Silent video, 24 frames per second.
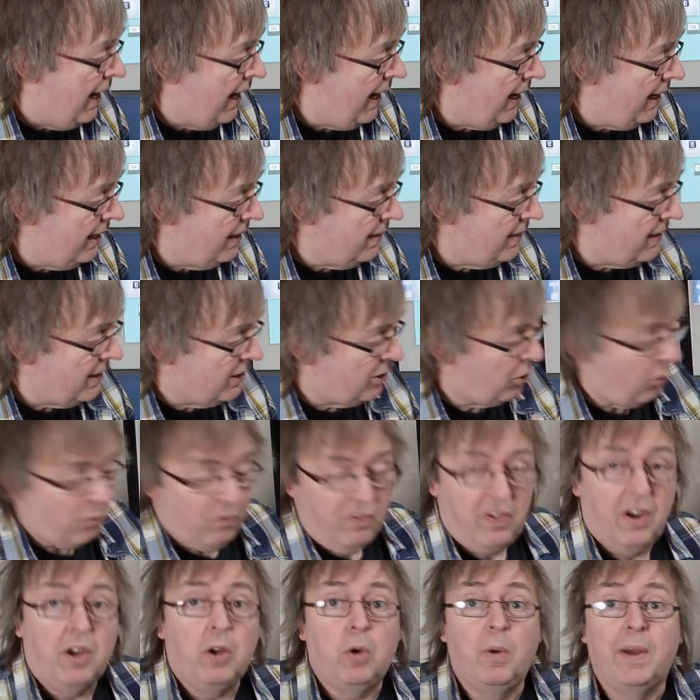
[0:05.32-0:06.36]
in this
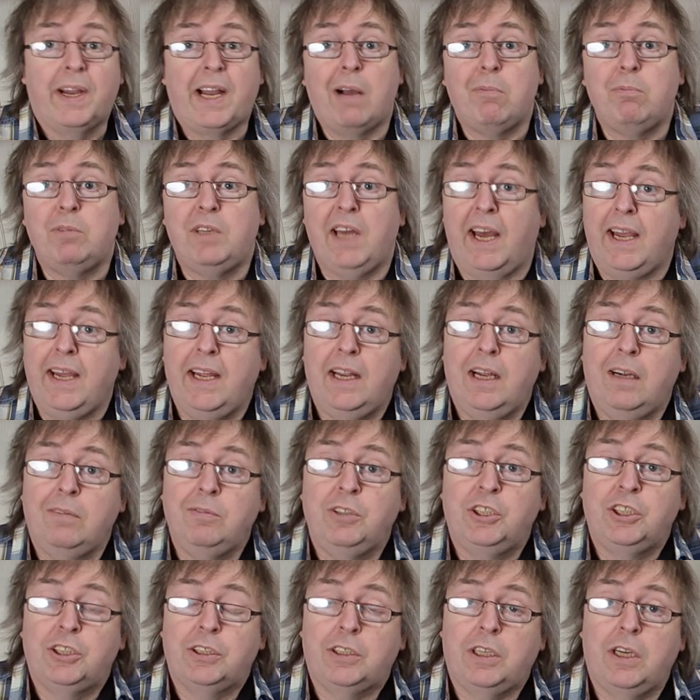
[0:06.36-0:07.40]
very quick update, I'm
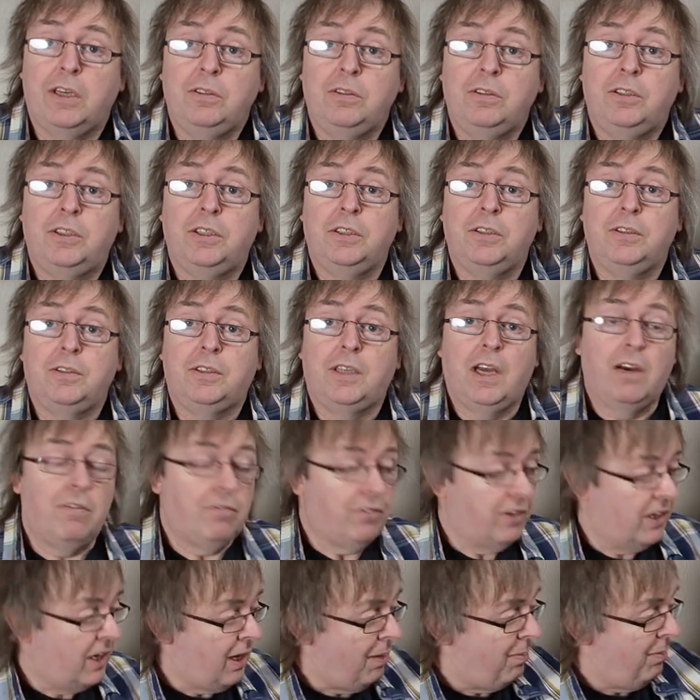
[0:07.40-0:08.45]
just going to
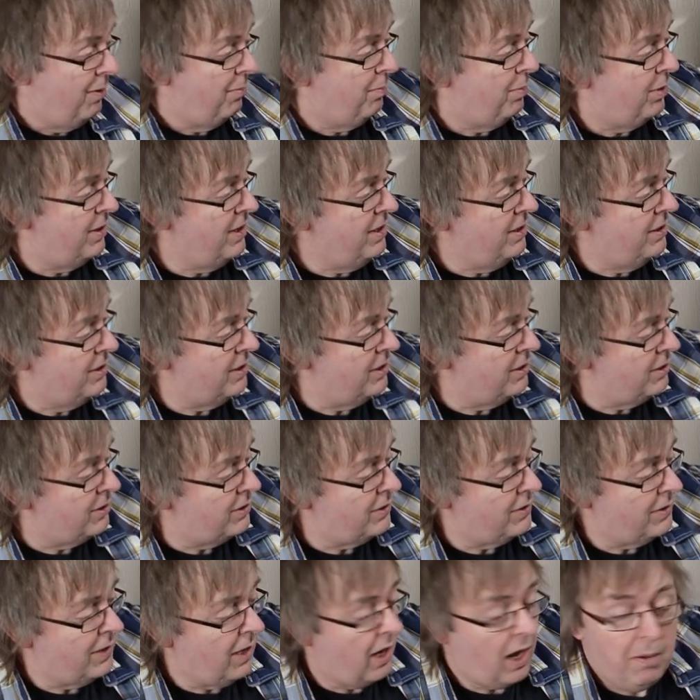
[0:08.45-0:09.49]
cover a couple of
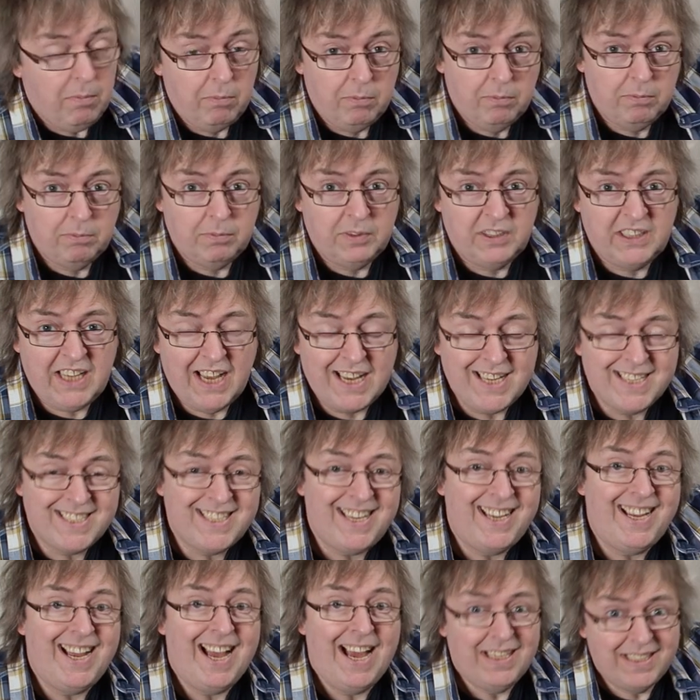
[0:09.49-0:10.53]
printers that I'm
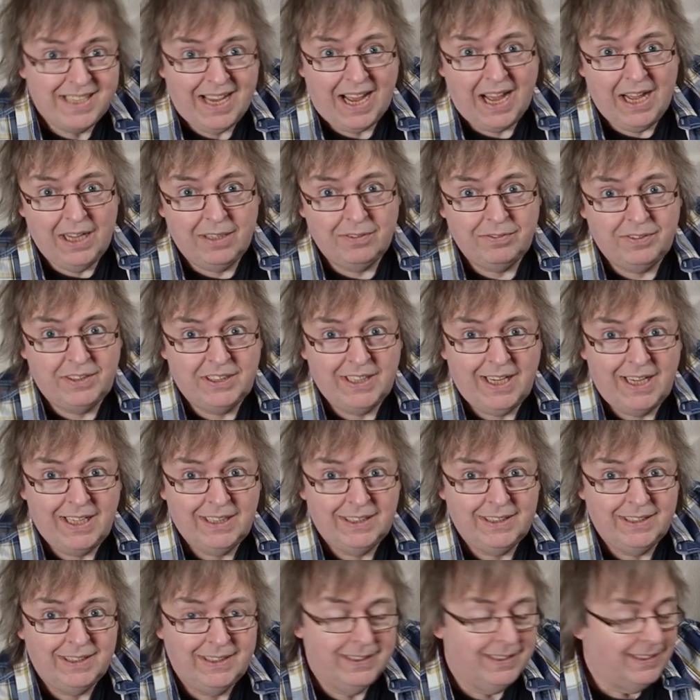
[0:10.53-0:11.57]
testing and have
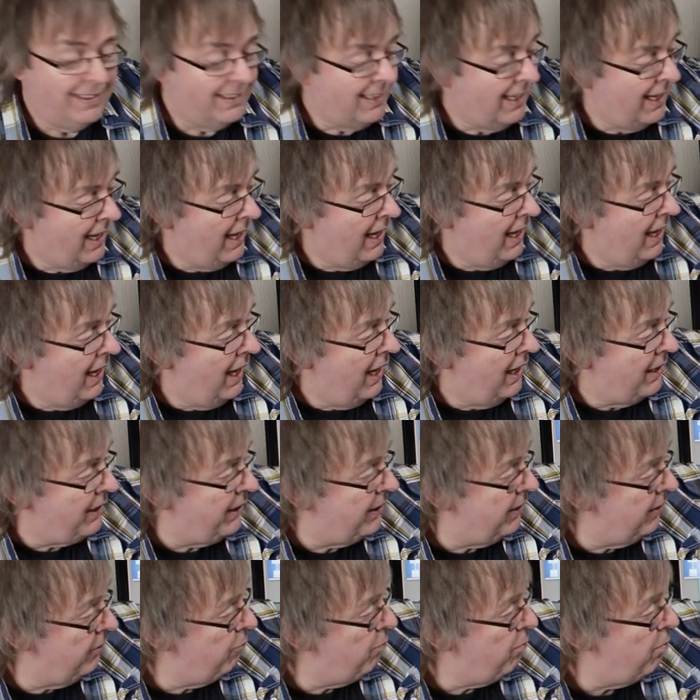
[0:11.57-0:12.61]
tested.
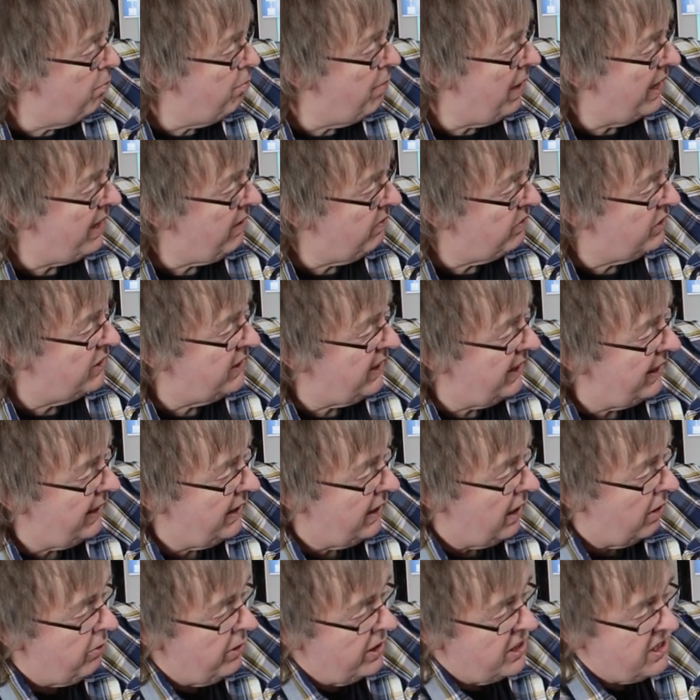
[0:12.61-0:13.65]
You may have
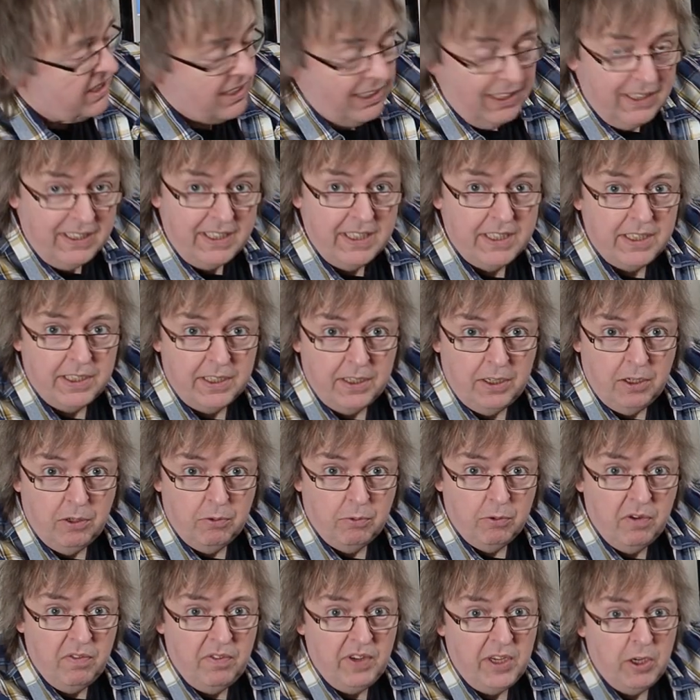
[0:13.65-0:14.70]
seen I recently did a
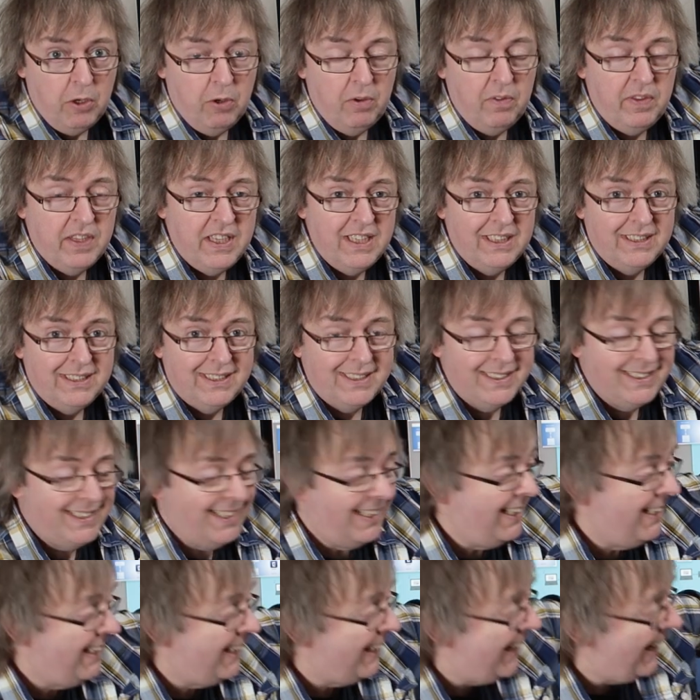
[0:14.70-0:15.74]
review of this,
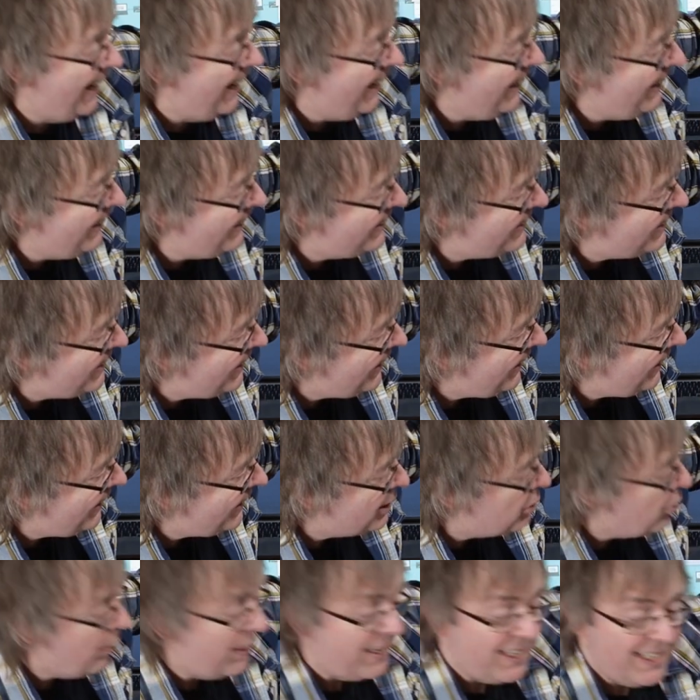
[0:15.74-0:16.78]
the
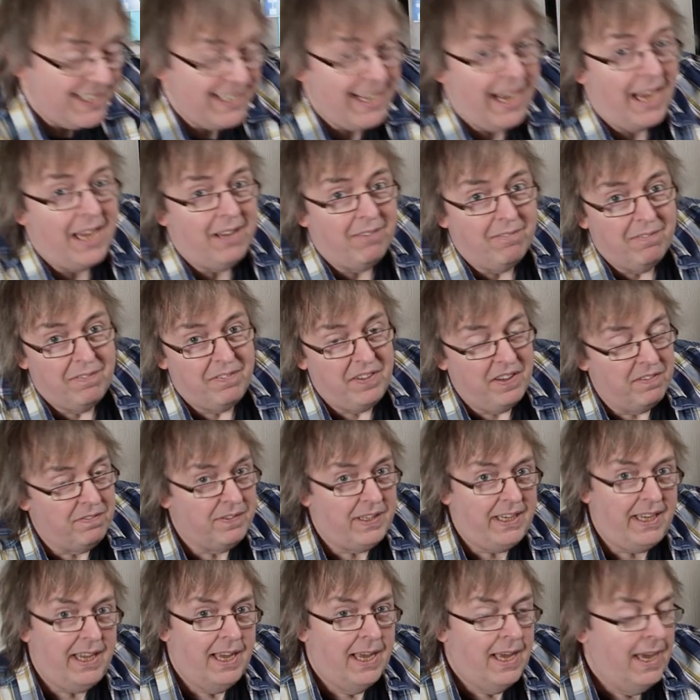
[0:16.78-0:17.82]

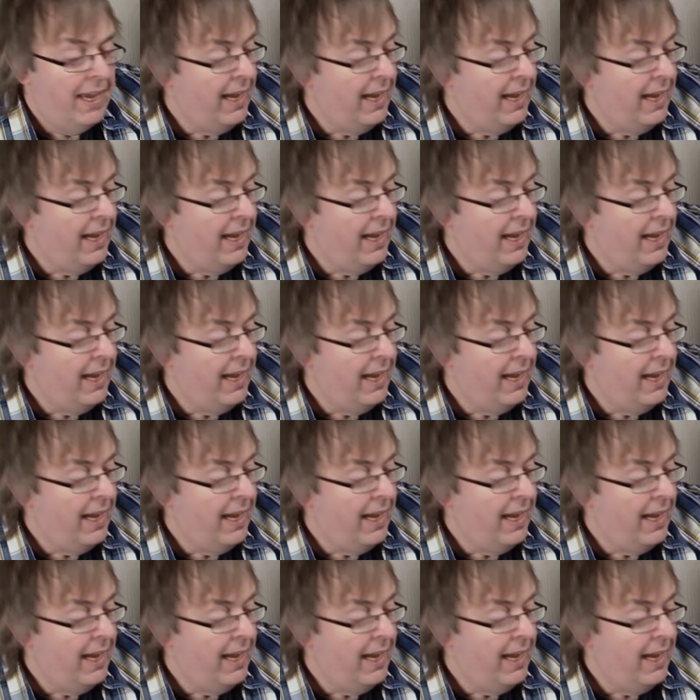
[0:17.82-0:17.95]
ET-2850.